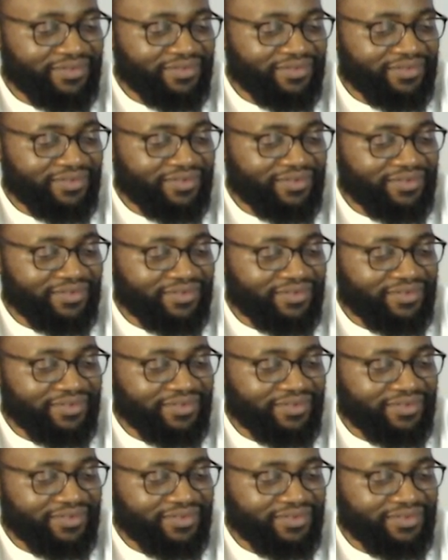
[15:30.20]

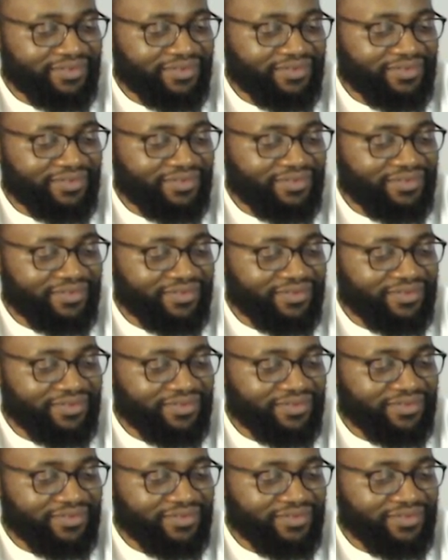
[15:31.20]

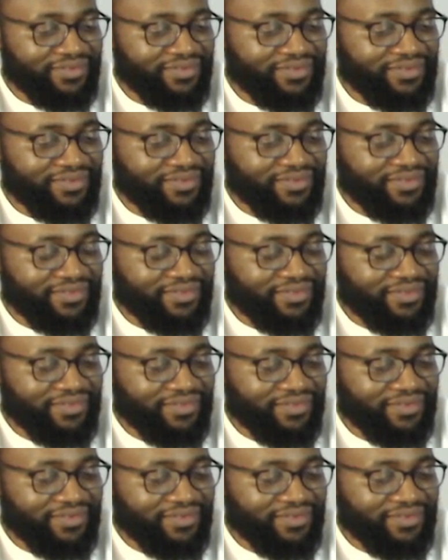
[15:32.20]
No words are spoken by the person on screen.